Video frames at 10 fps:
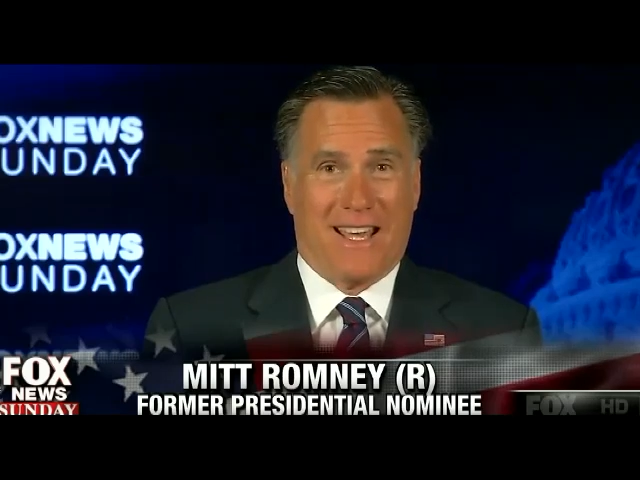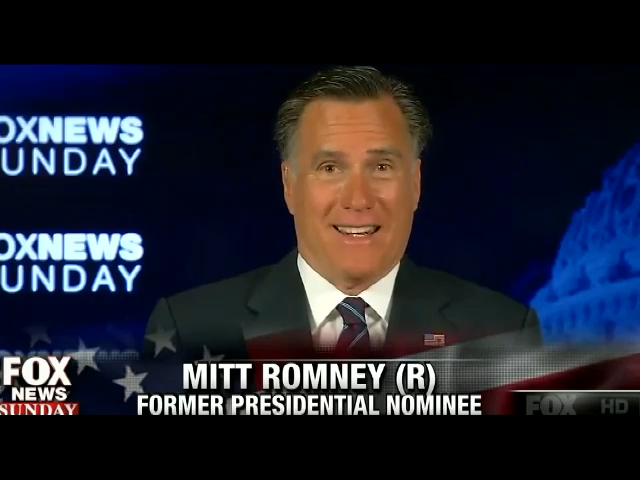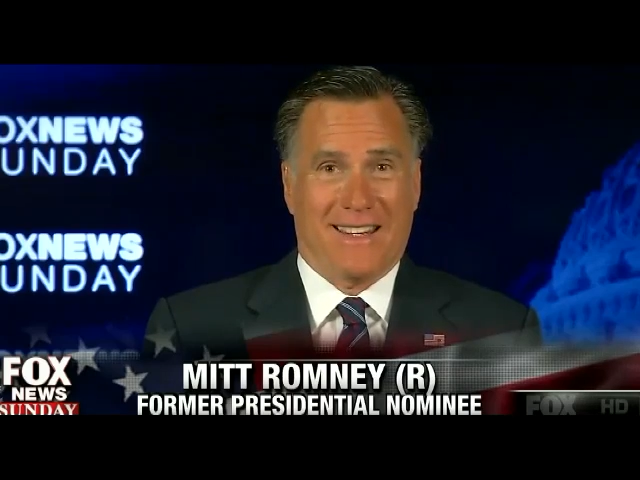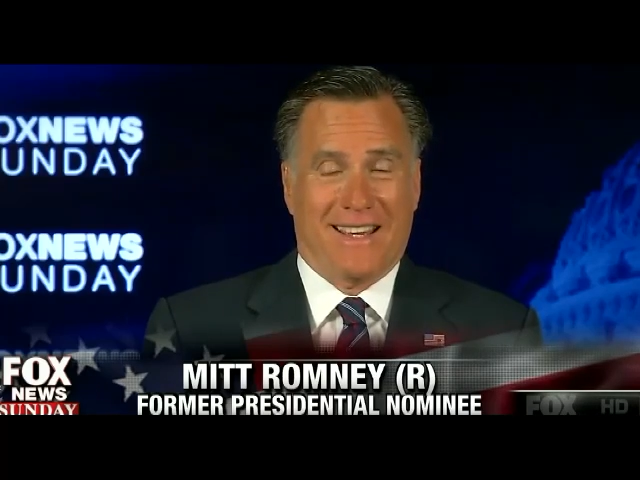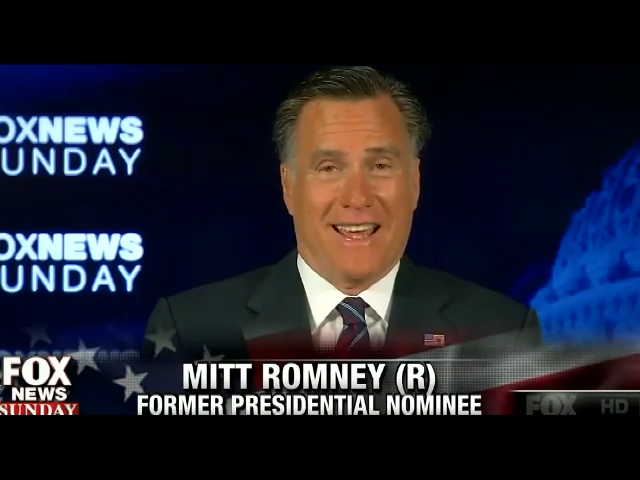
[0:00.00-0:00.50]

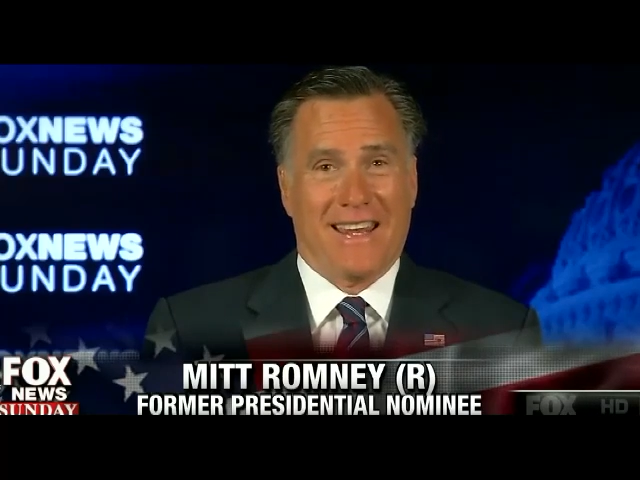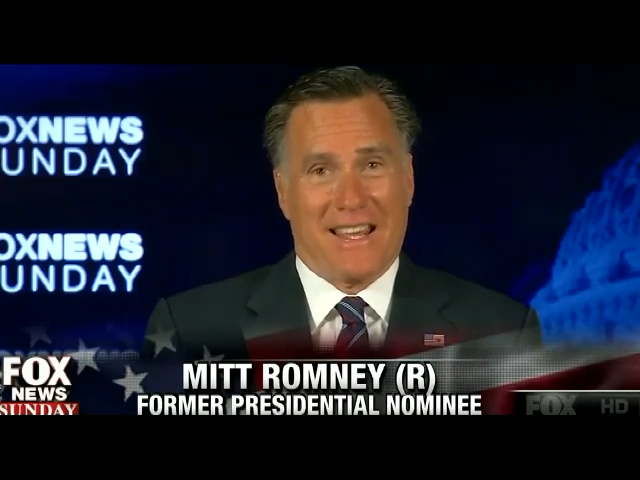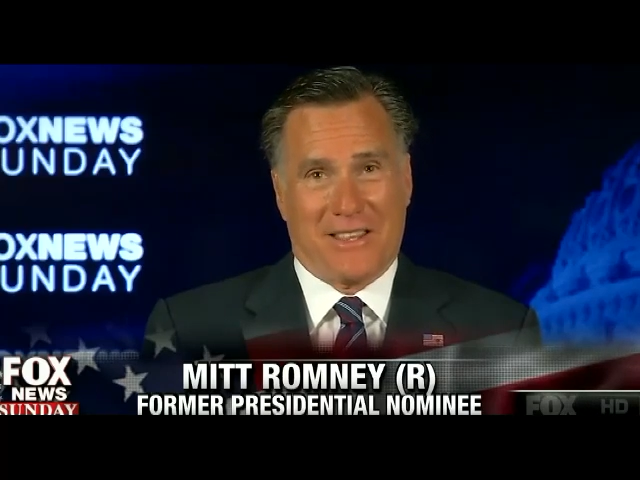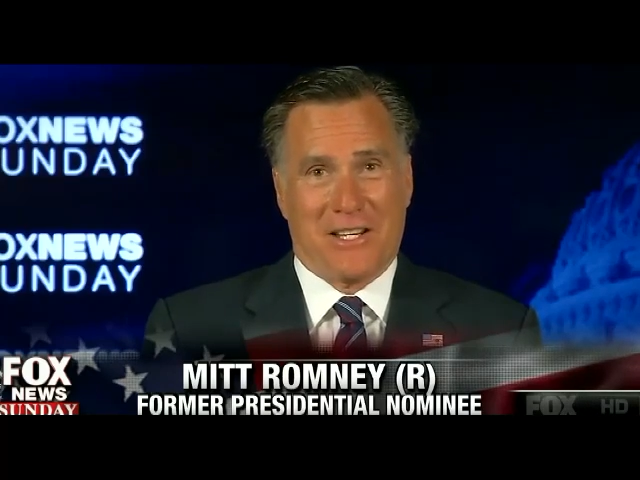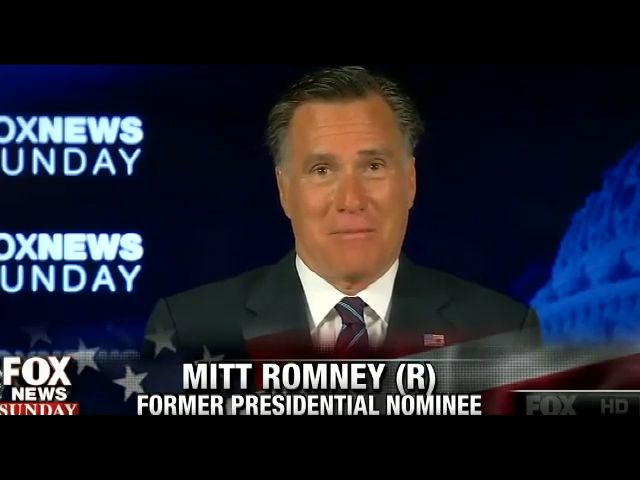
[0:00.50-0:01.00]
and
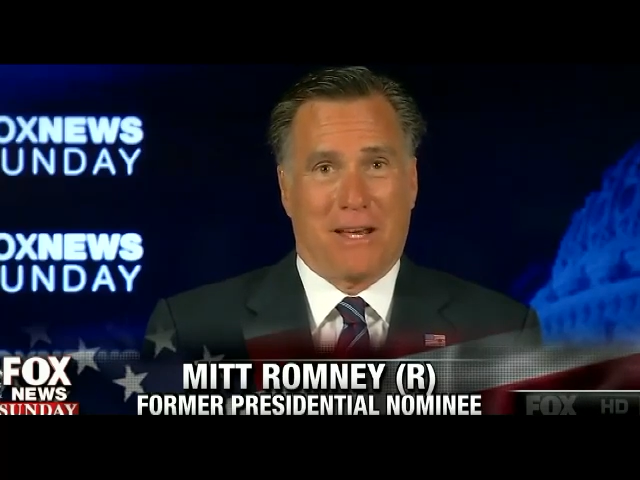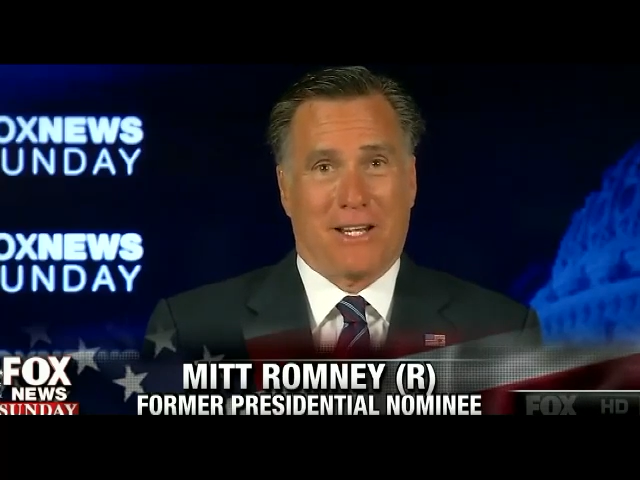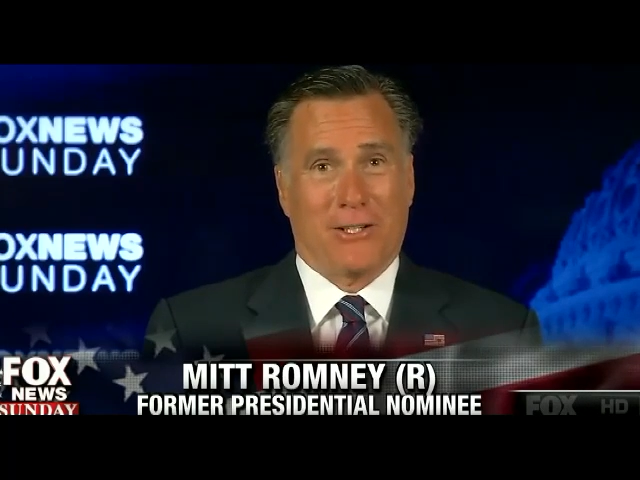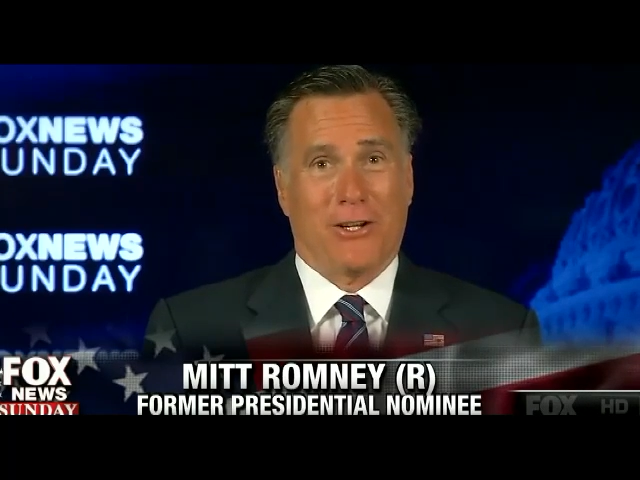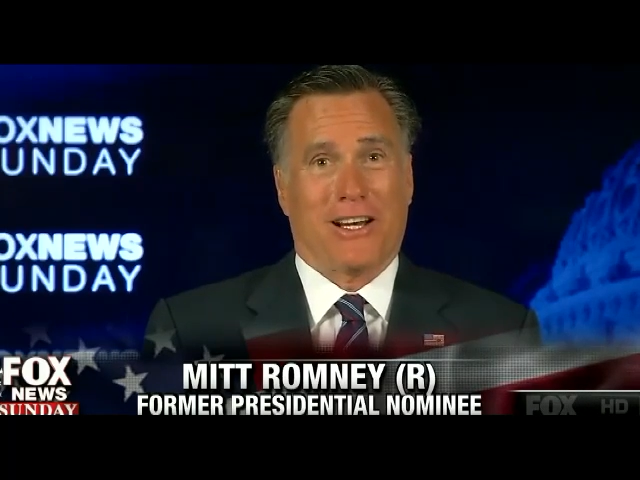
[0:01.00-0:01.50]
at the
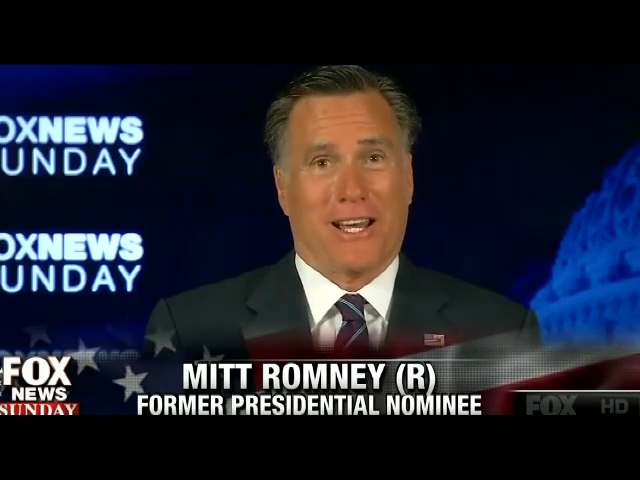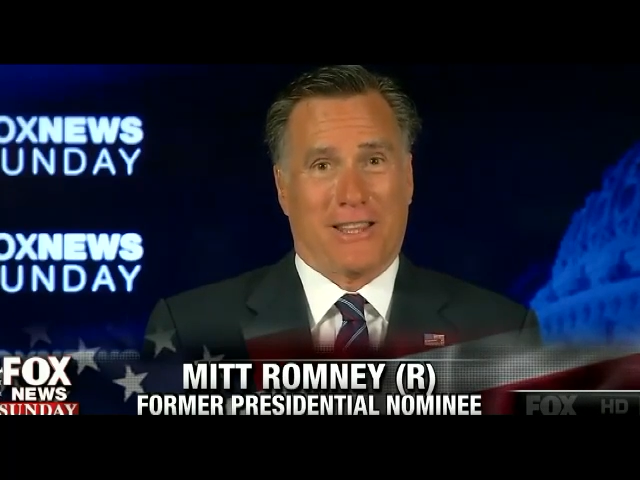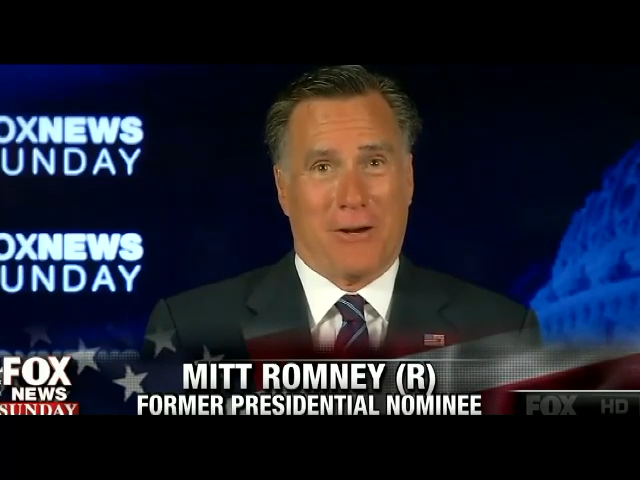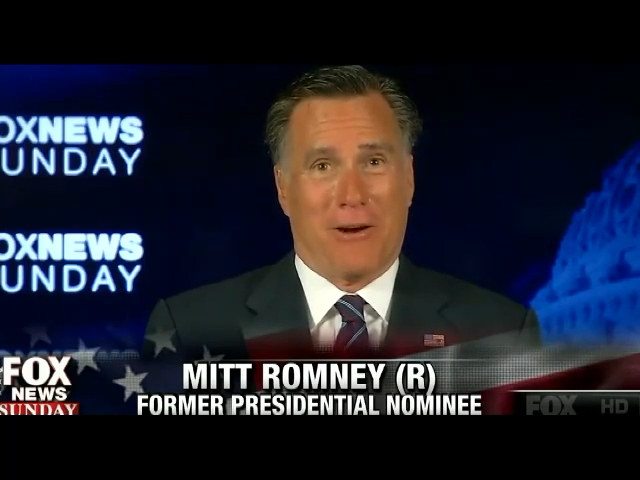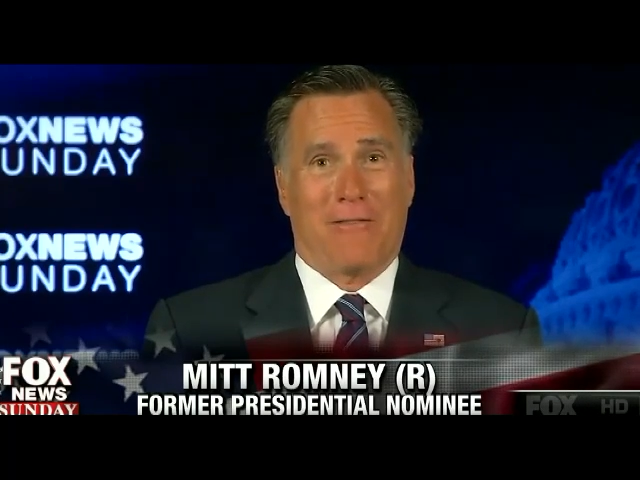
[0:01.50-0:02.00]
debate, it looked
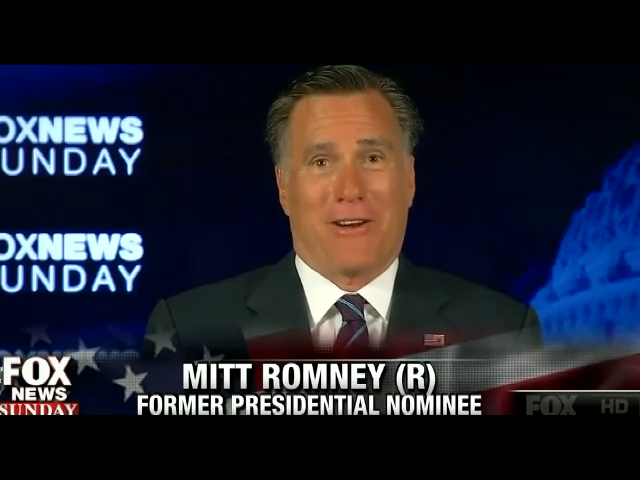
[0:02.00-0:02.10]
like they were